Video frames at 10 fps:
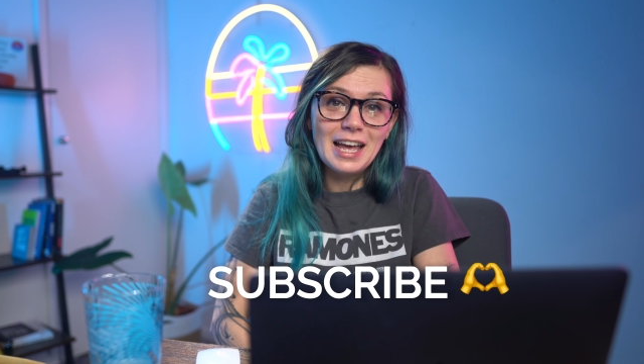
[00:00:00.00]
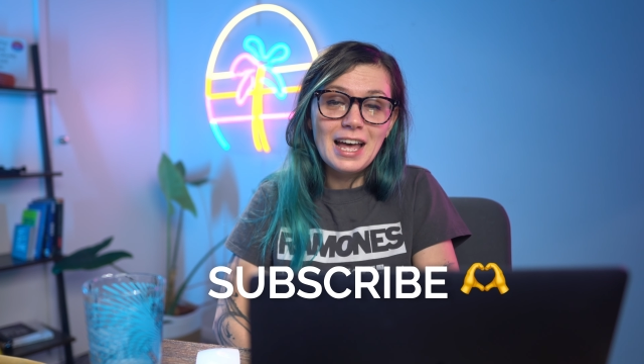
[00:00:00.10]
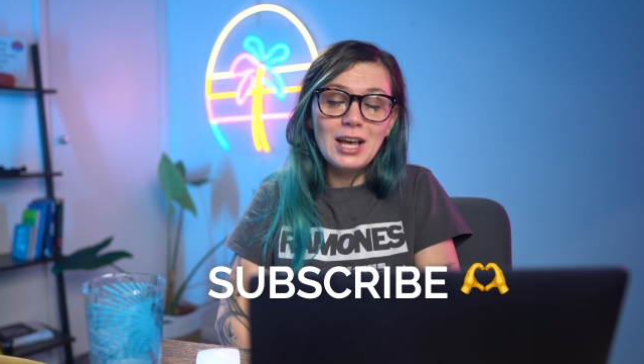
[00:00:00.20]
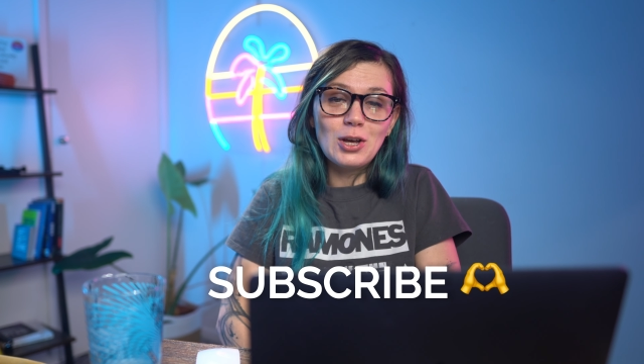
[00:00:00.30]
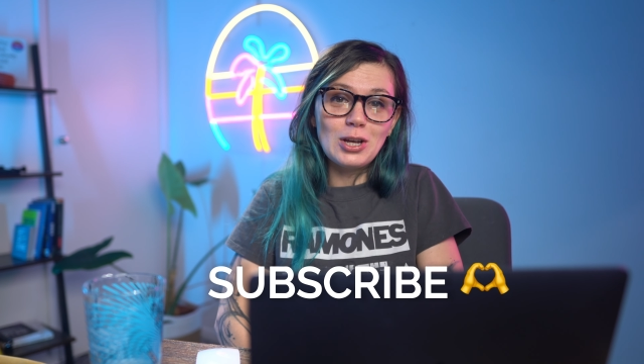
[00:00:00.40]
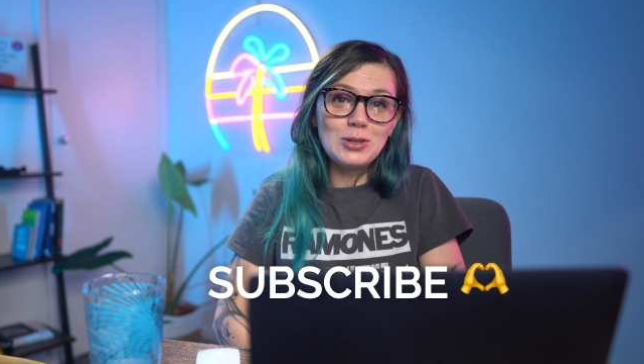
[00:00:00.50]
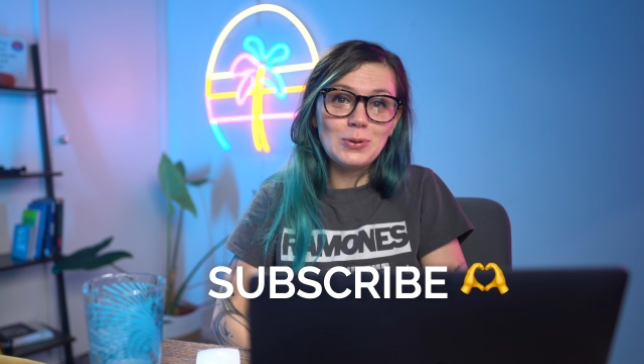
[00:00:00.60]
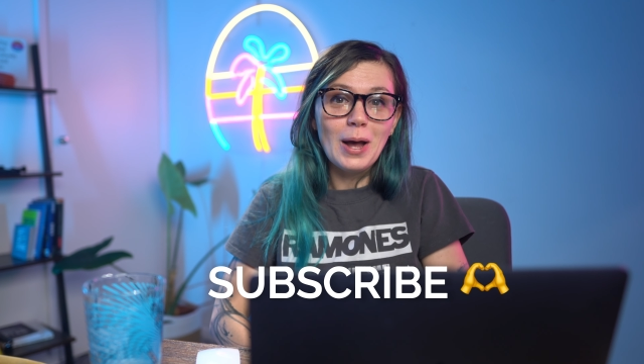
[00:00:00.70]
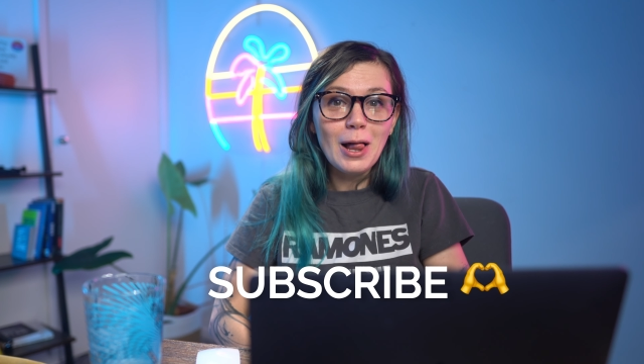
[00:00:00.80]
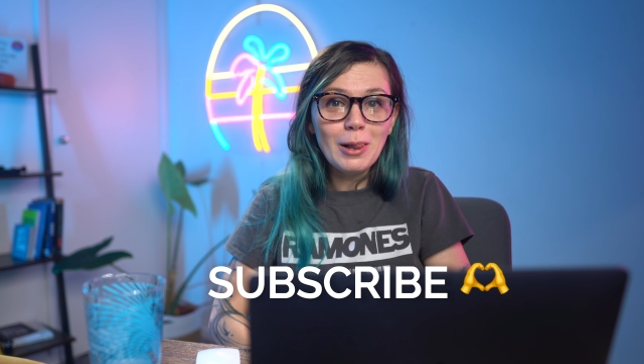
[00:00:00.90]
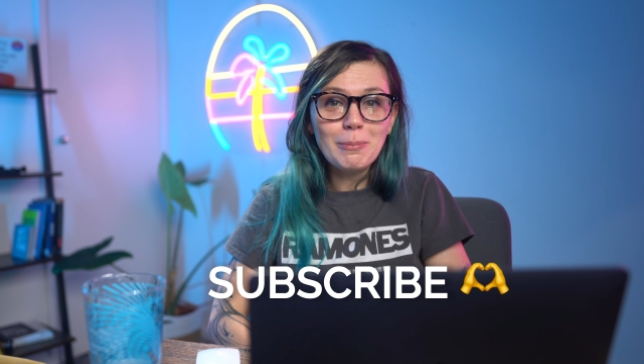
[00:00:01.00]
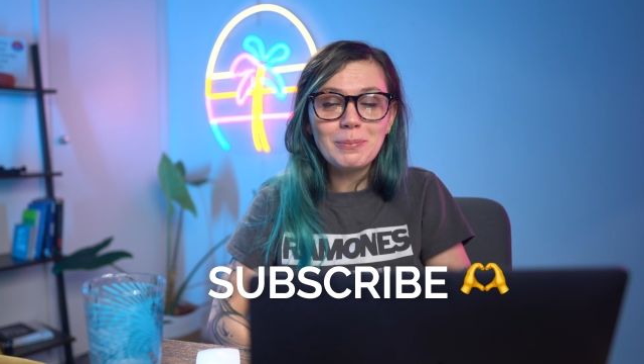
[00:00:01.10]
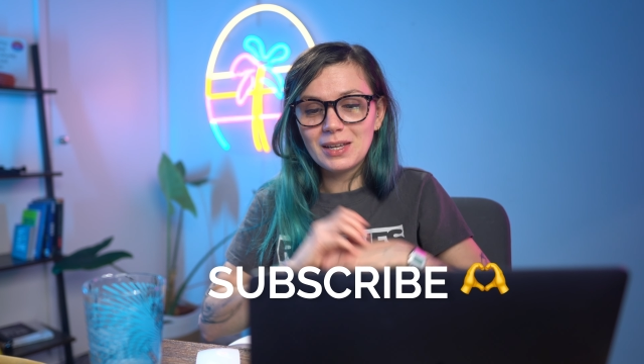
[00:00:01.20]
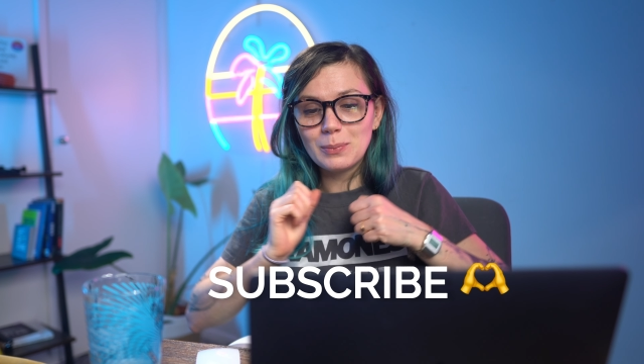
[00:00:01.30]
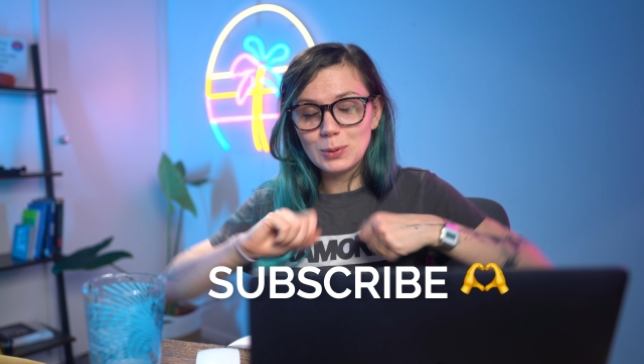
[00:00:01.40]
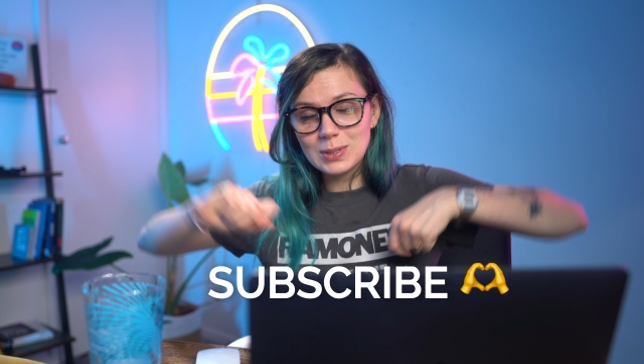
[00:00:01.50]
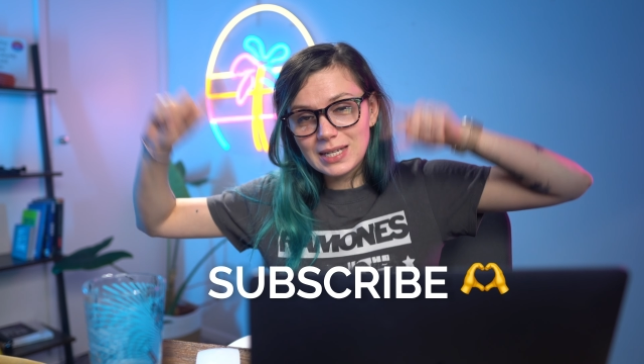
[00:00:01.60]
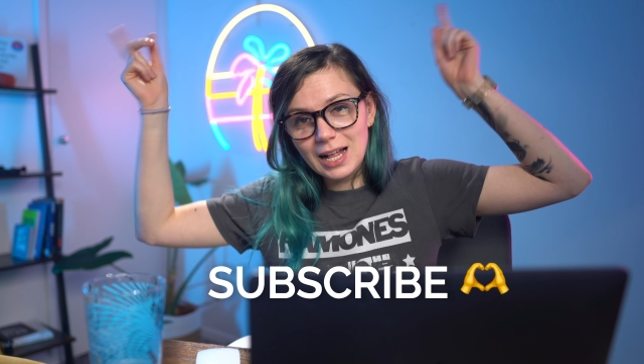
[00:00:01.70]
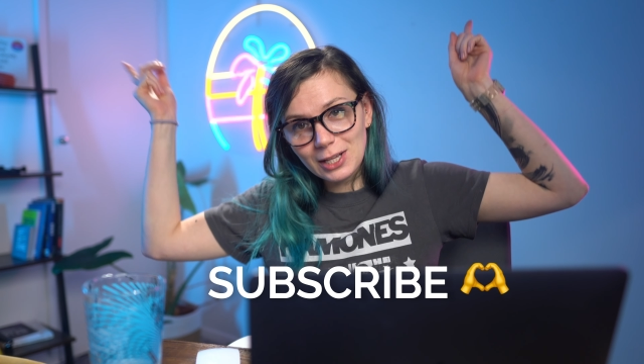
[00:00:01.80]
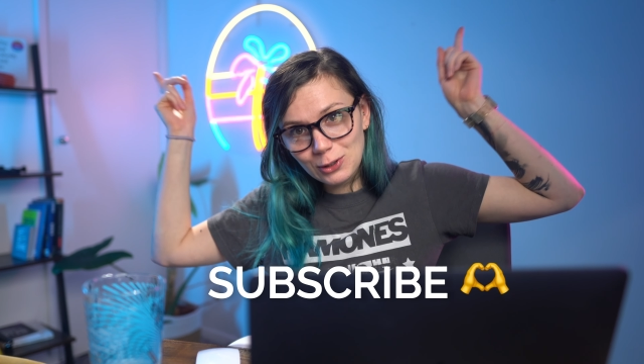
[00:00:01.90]
going to help boost the
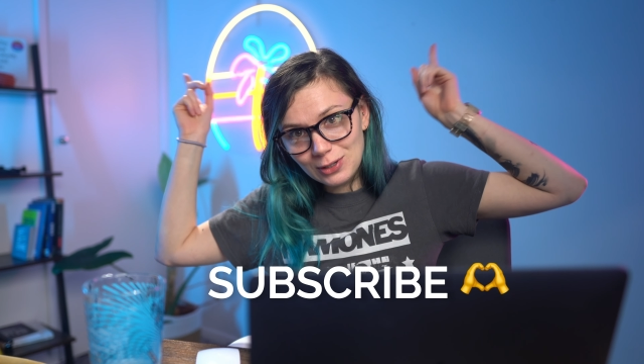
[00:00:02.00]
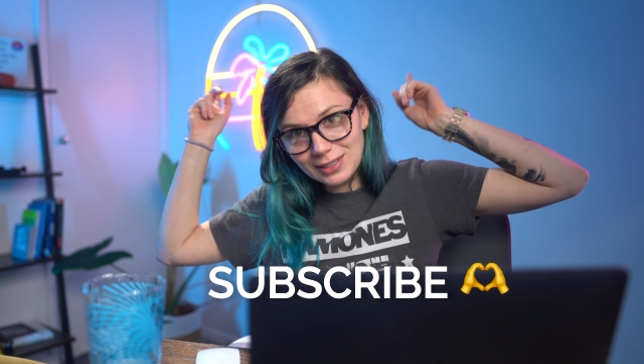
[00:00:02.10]
algorithm,